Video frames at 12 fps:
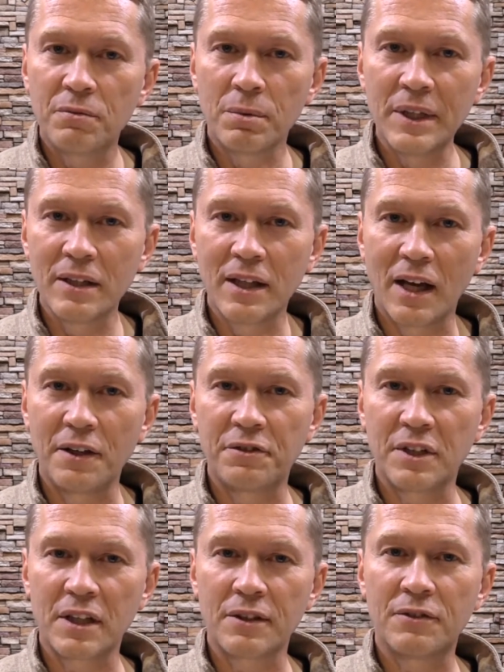
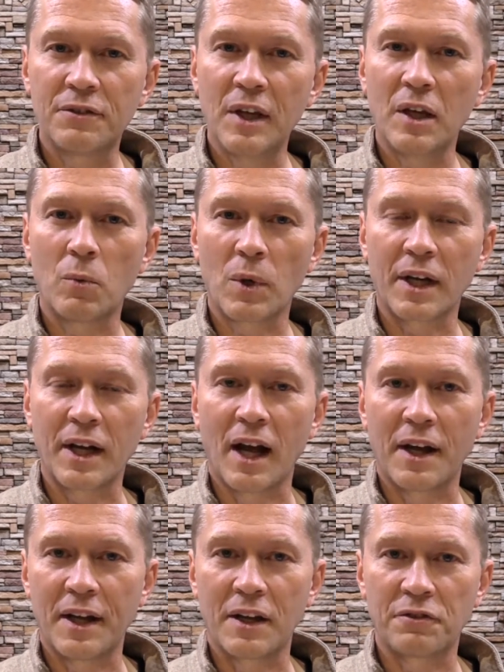realizing and seeing what
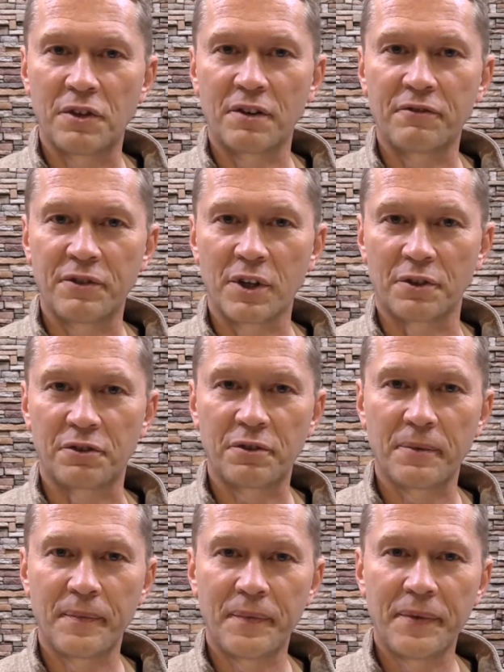God has done
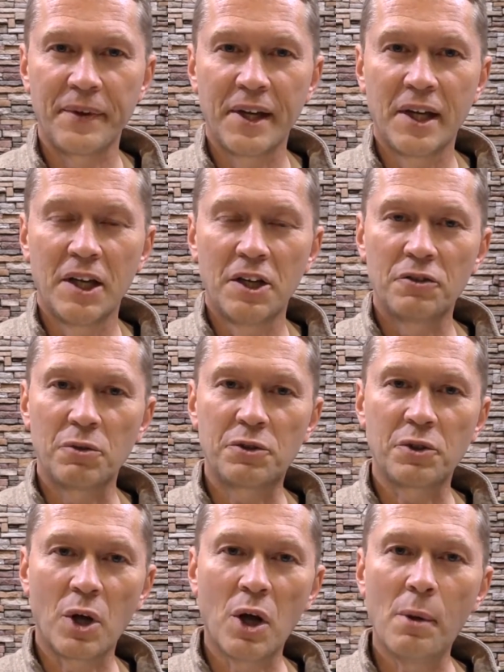first. So
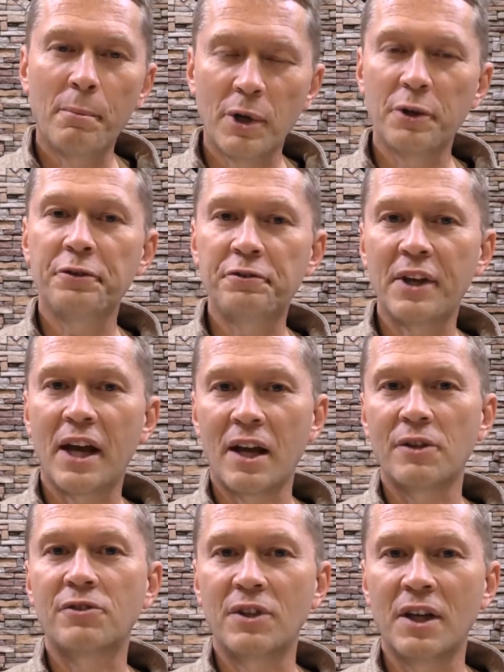it's almost
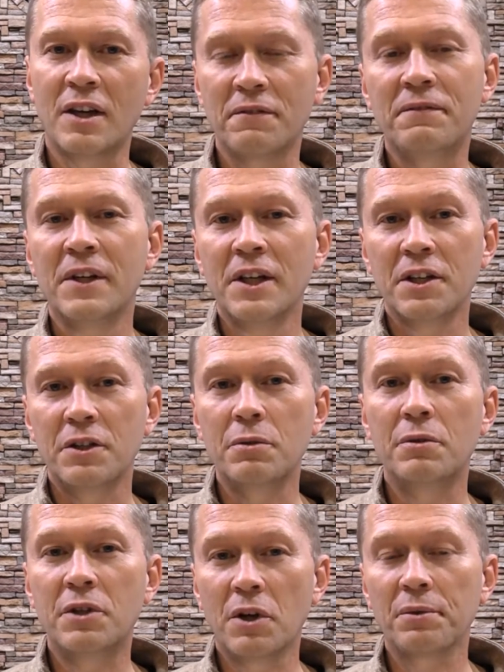as if you
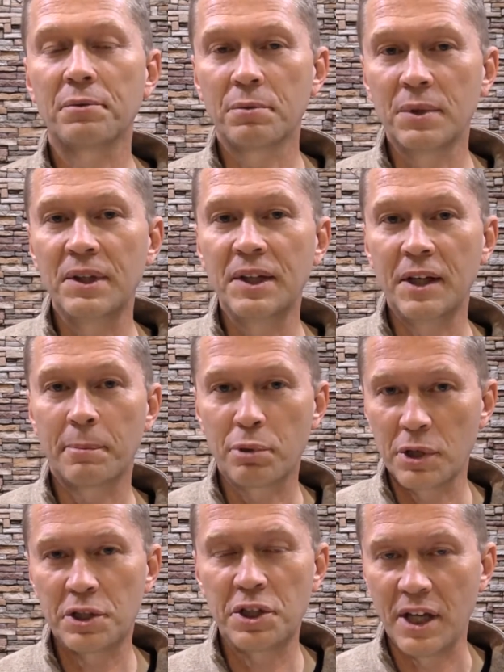don't really
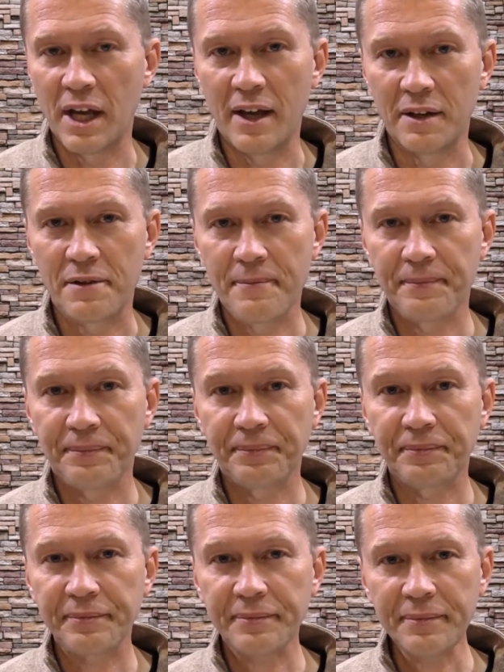appreciate
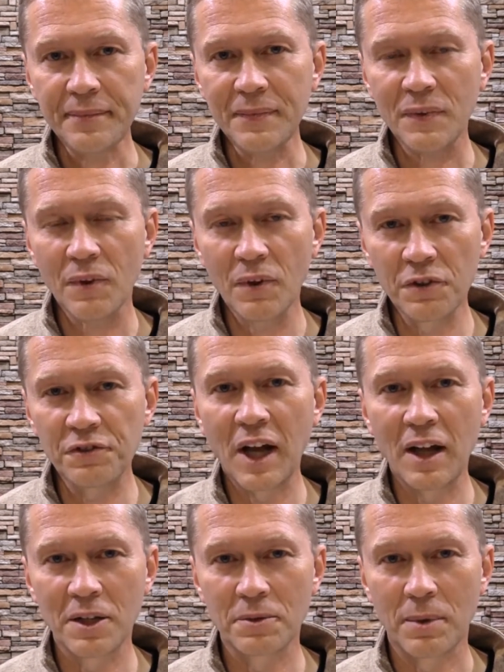the
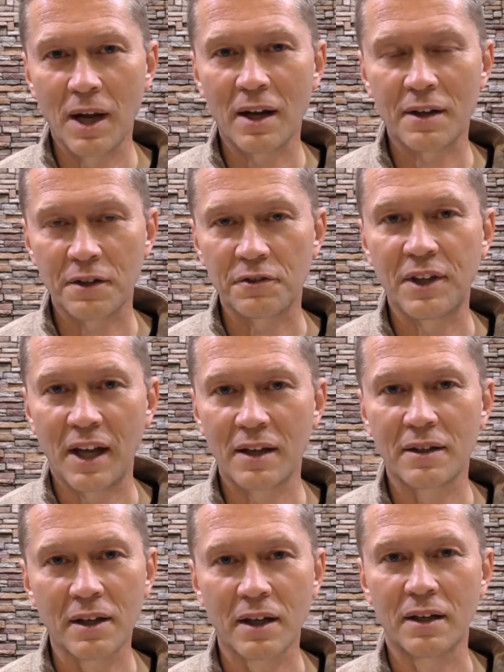solid rock you
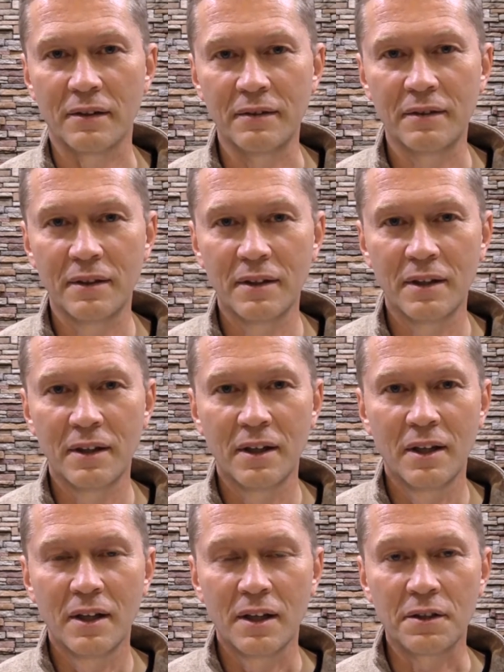stand on
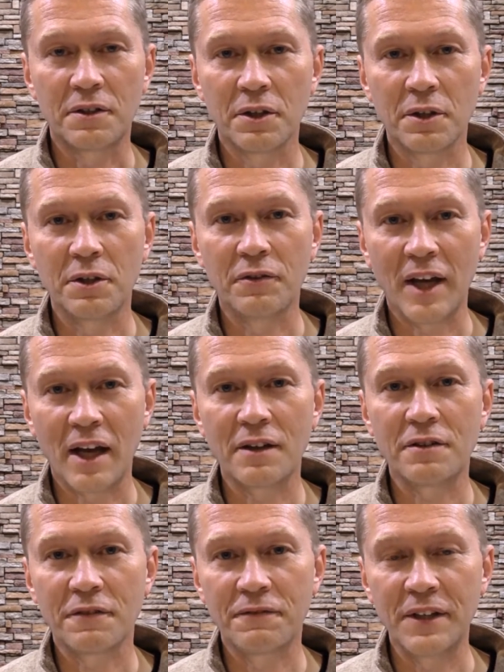until you've
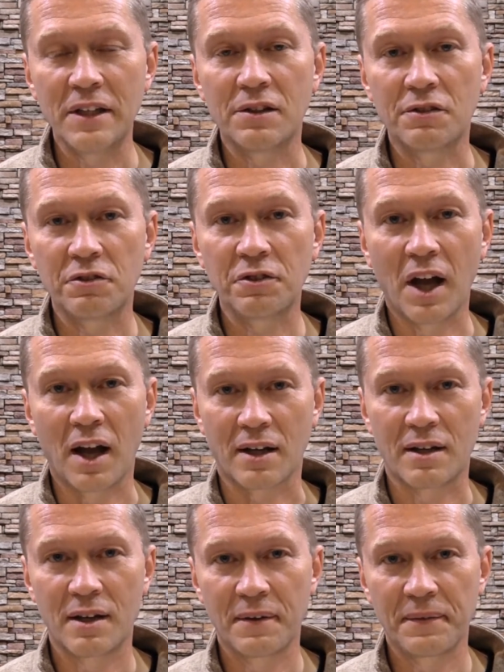had your feet
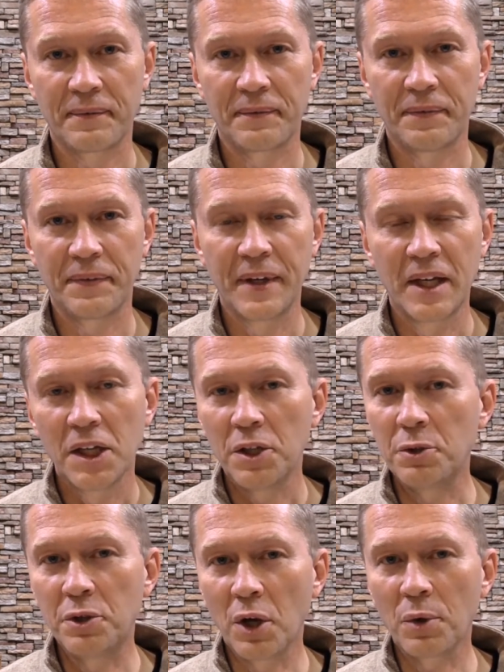stuck.
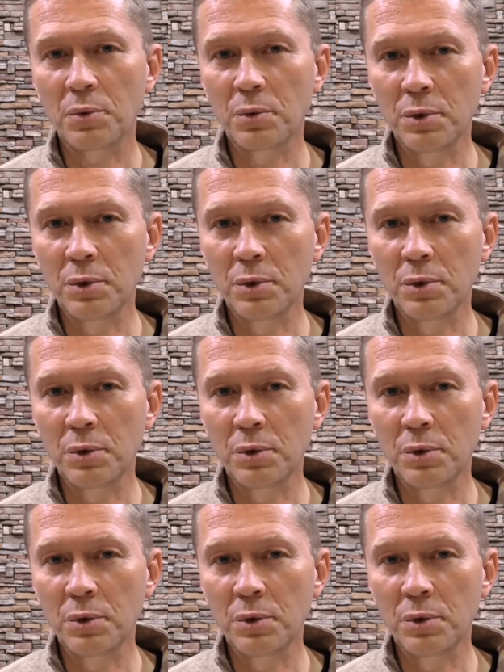You don't